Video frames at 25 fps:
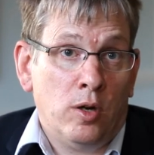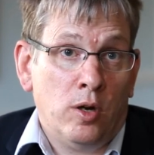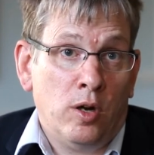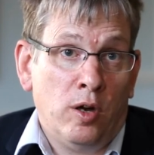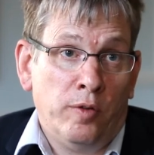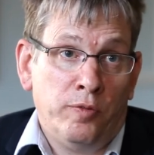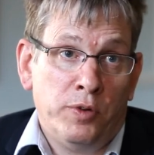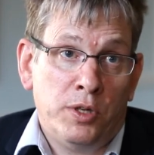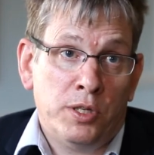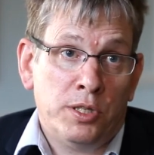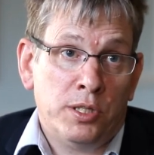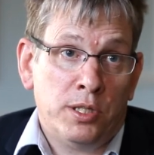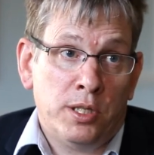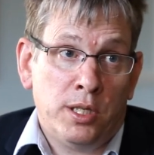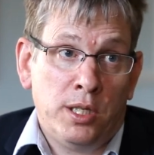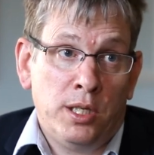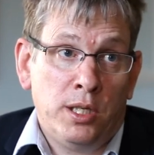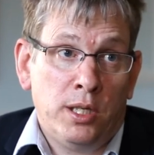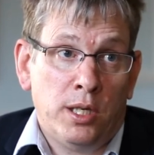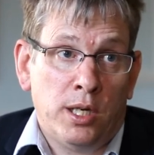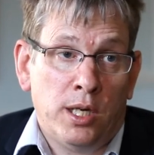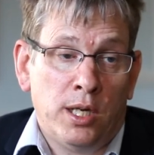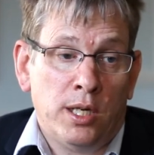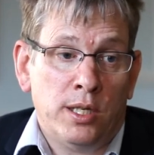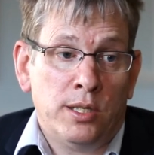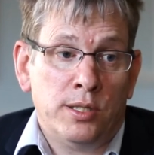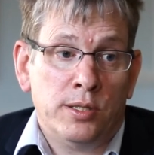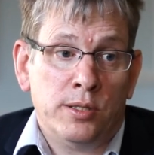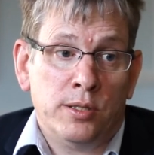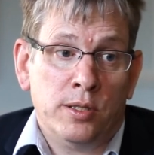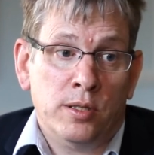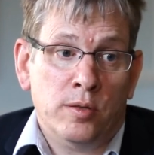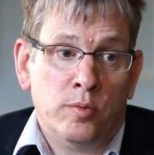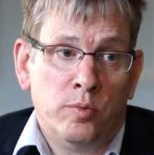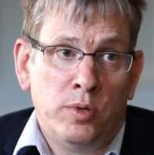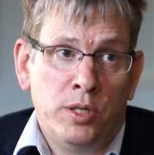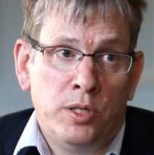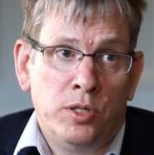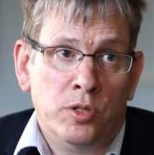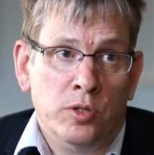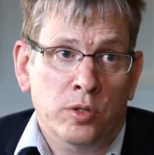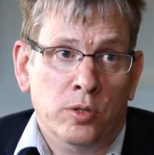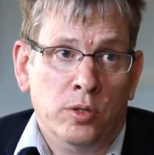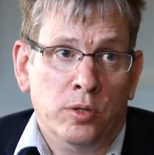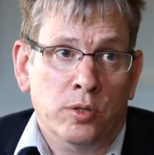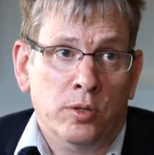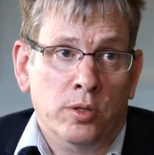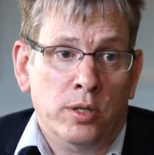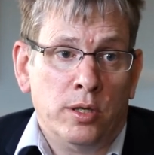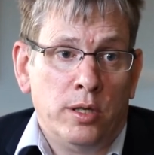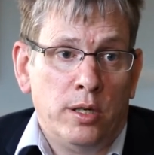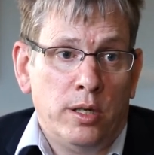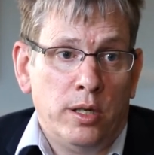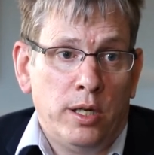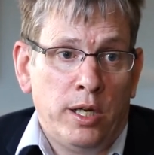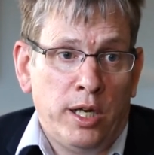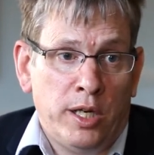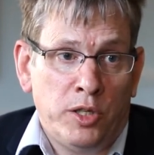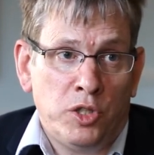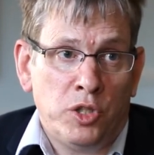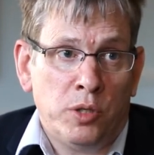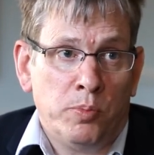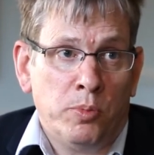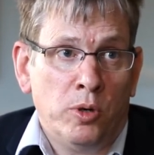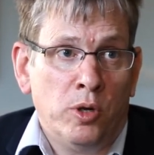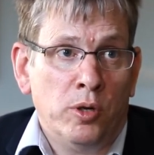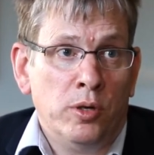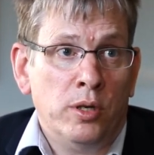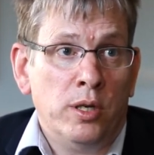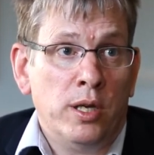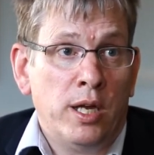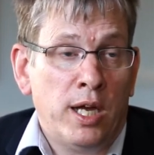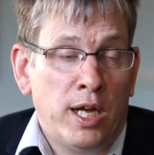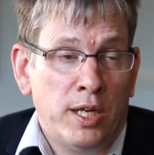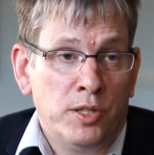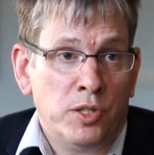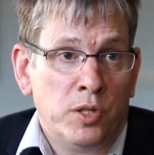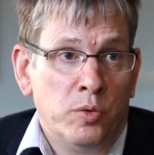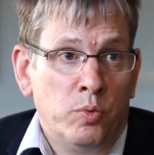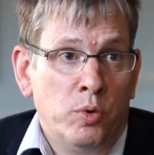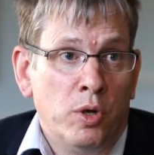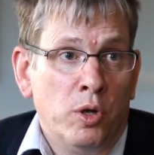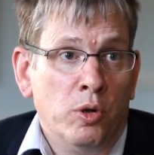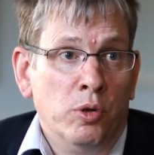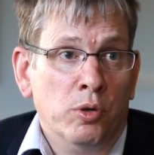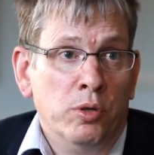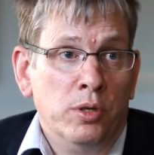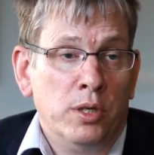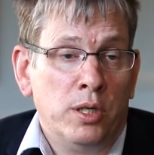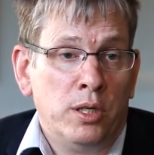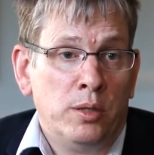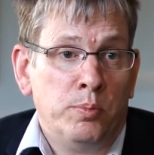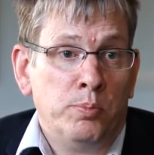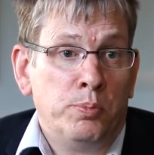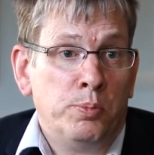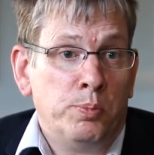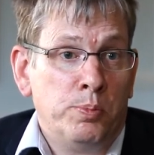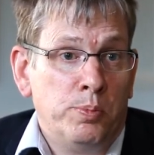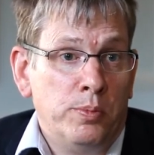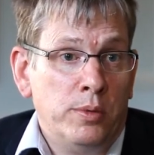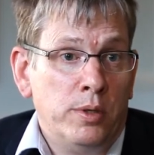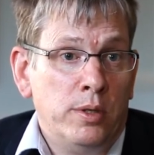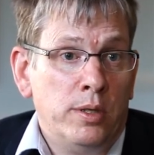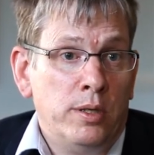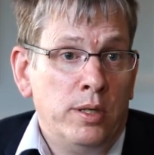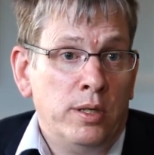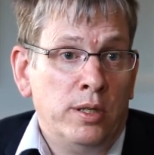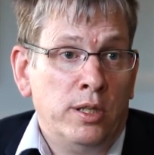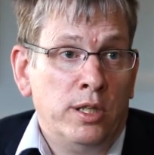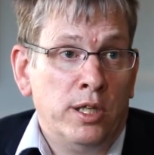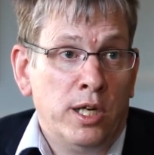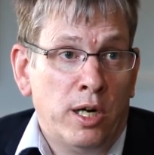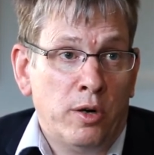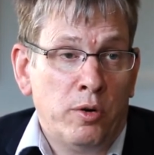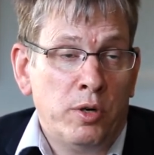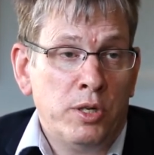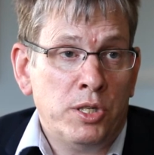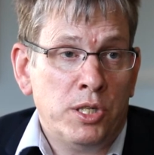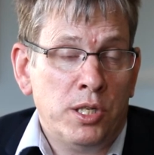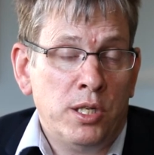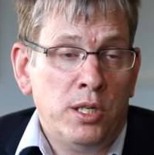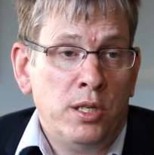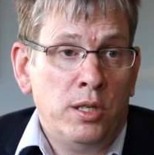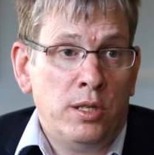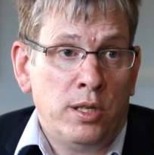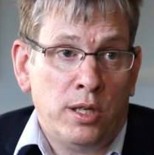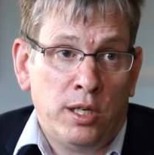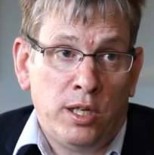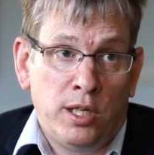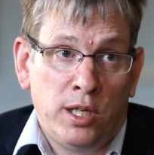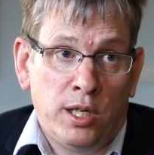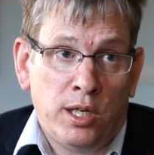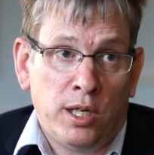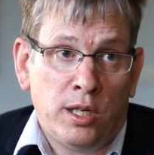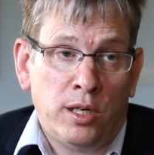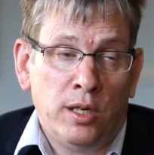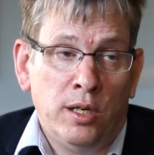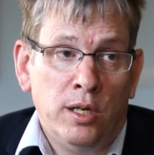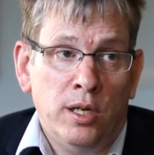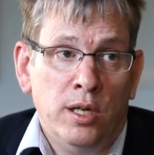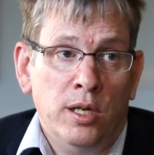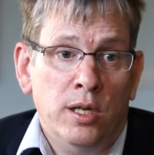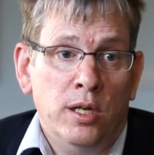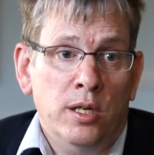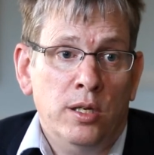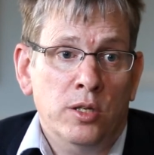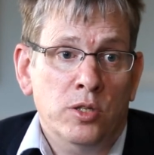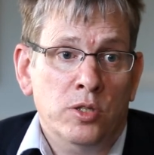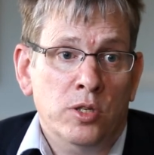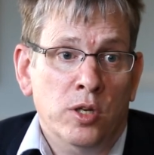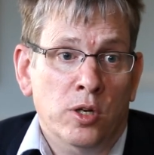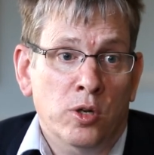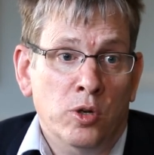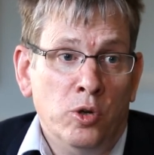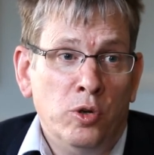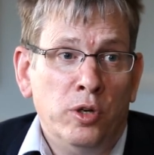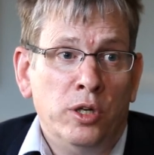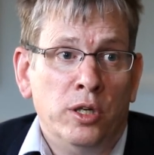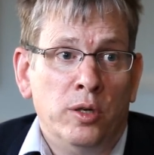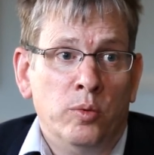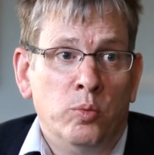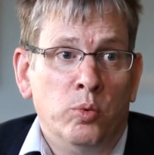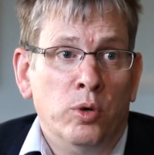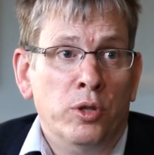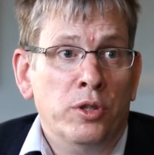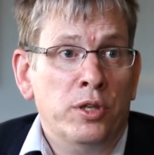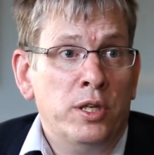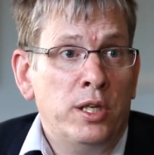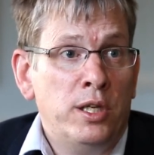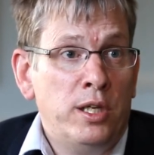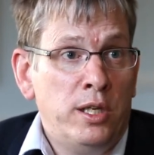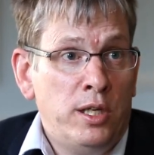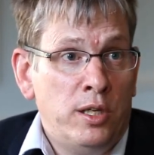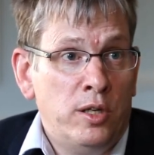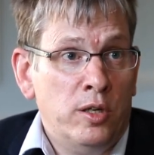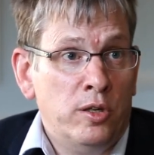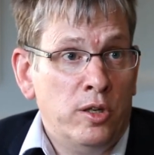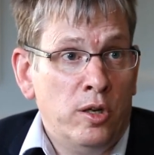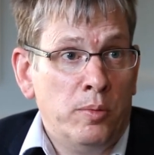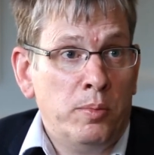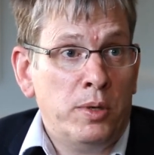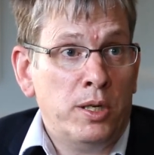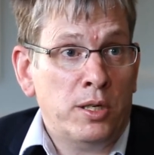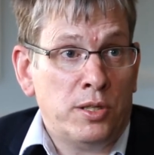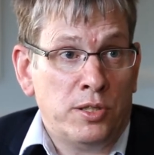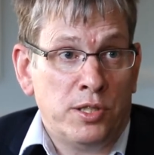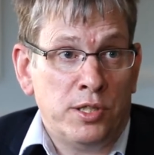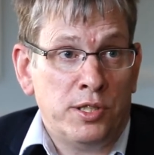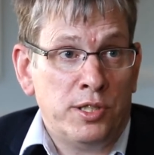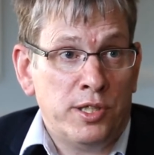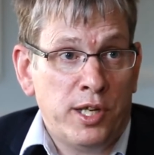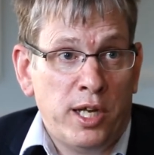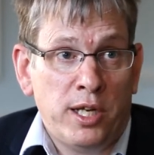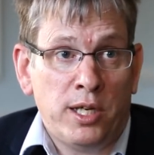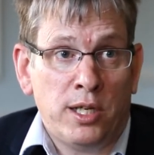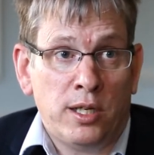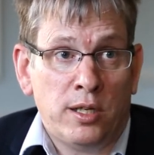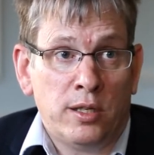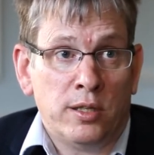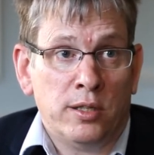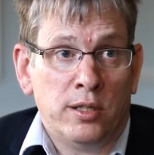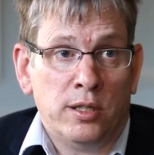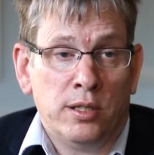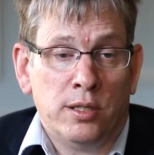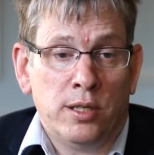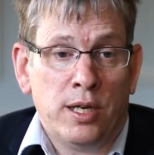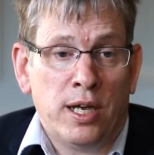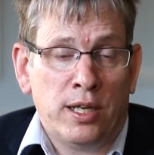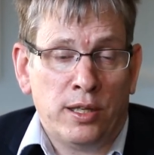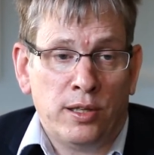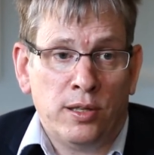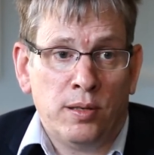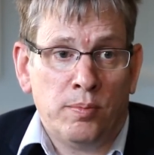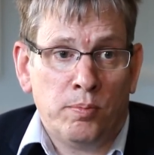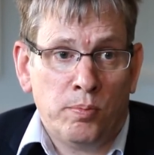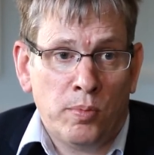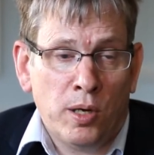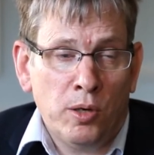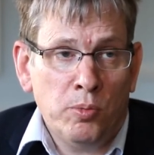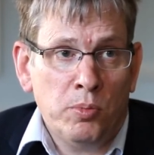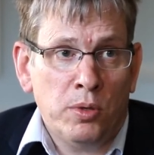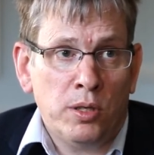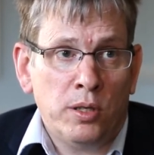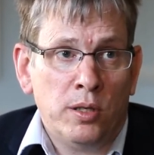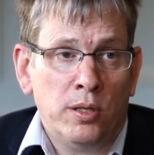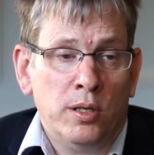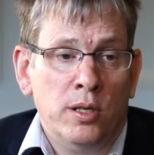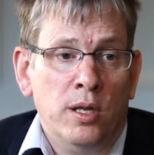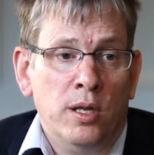obviously, as the regional hegemon, has a role in encouraging the king to look at what the economics are saying, that at the moment,